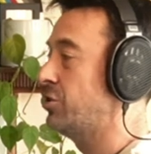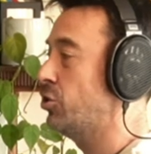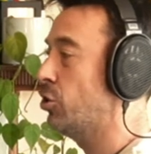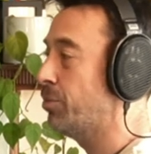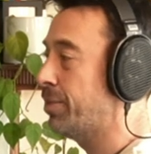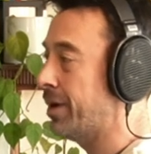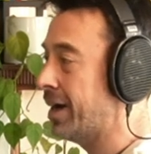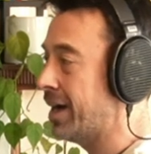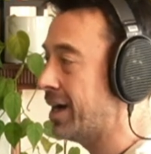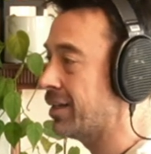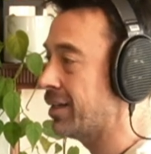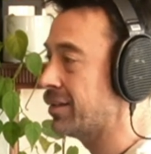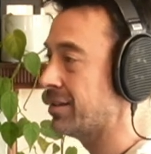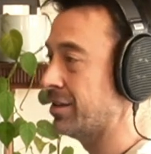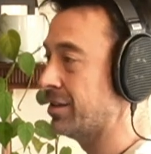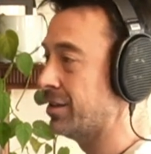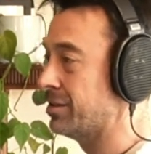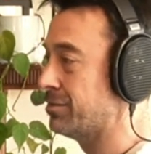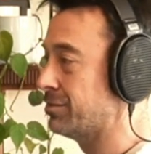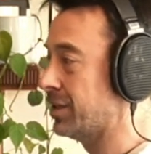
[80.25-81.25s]
your part,
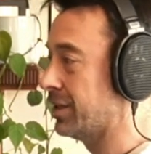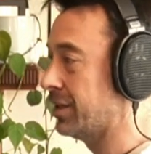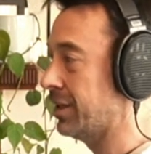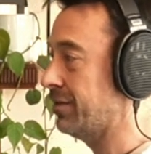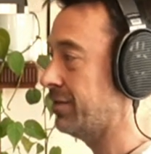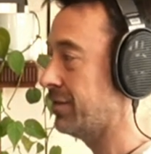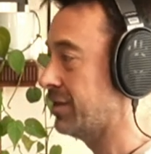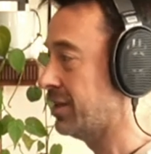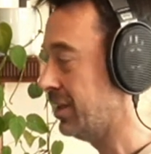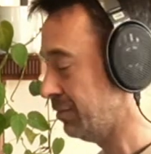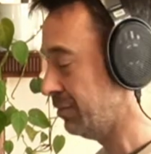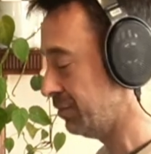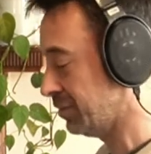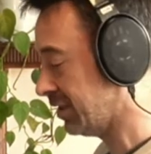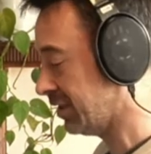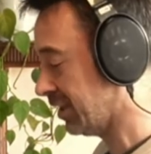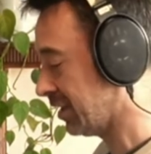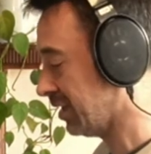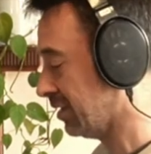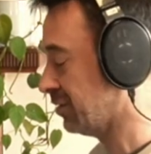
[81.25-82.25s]
the left, the
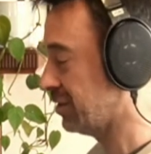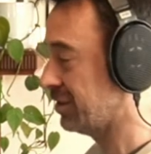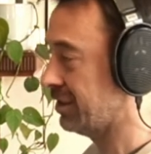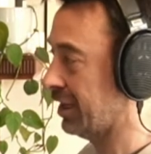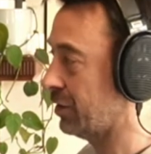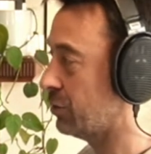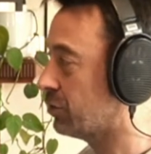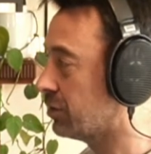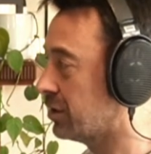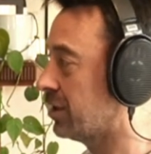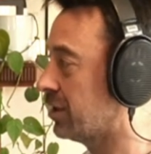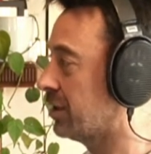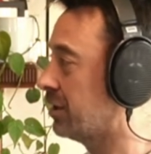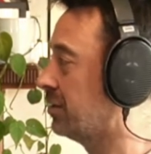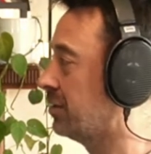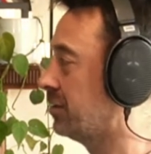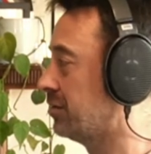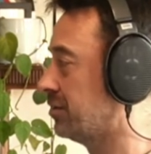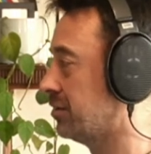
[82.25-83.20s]
second secundo.